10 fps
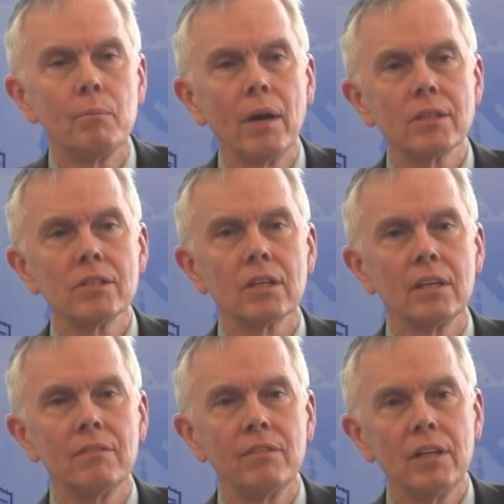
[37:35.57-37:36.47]
BRICS is a
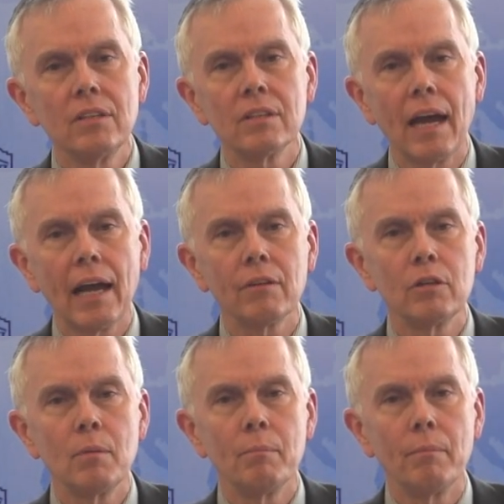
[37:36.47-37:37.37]
convenient
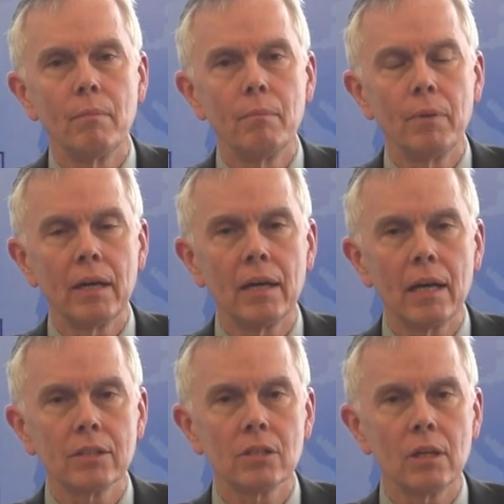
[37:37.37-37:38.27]
acronym, but it
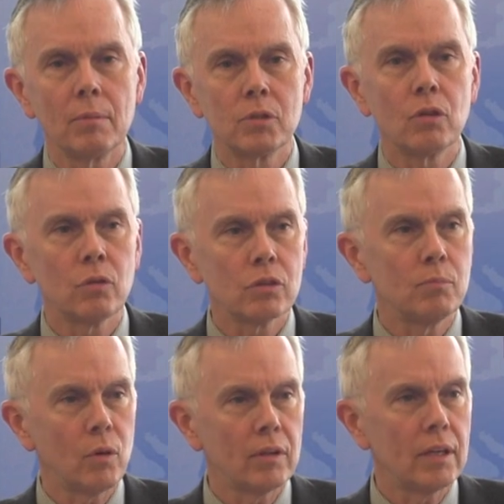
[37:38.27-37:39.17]
actually
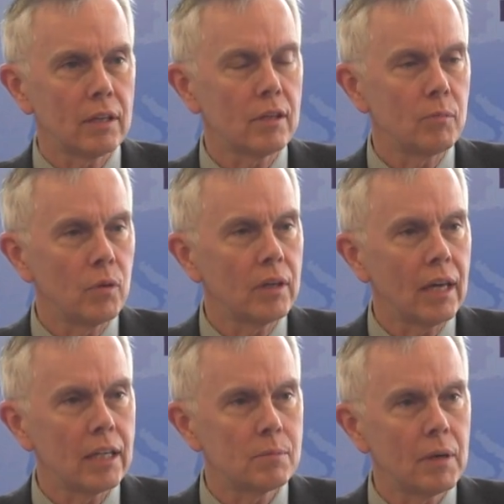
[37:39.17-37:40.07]
obscures more than it
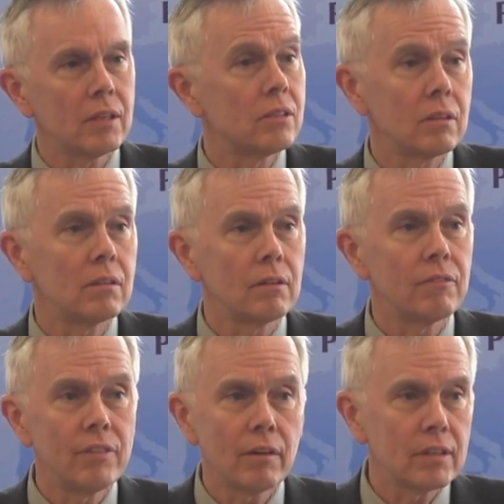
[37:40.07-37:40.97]
communicates, because they're, they're
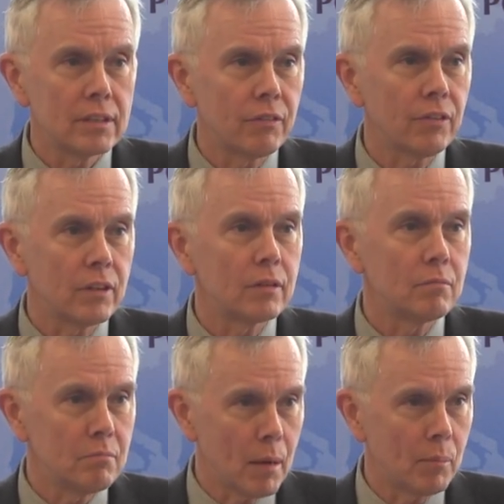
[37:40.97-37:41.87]
very different
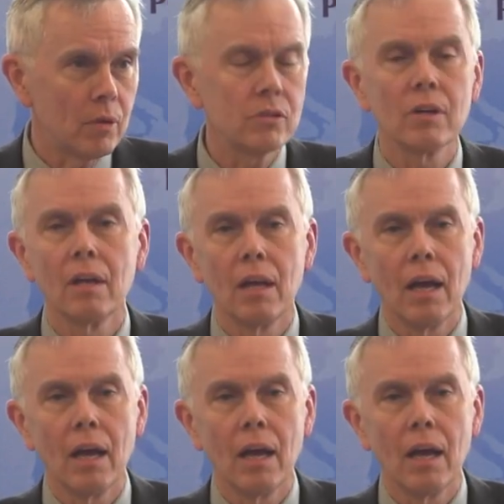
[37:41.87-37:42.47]
members,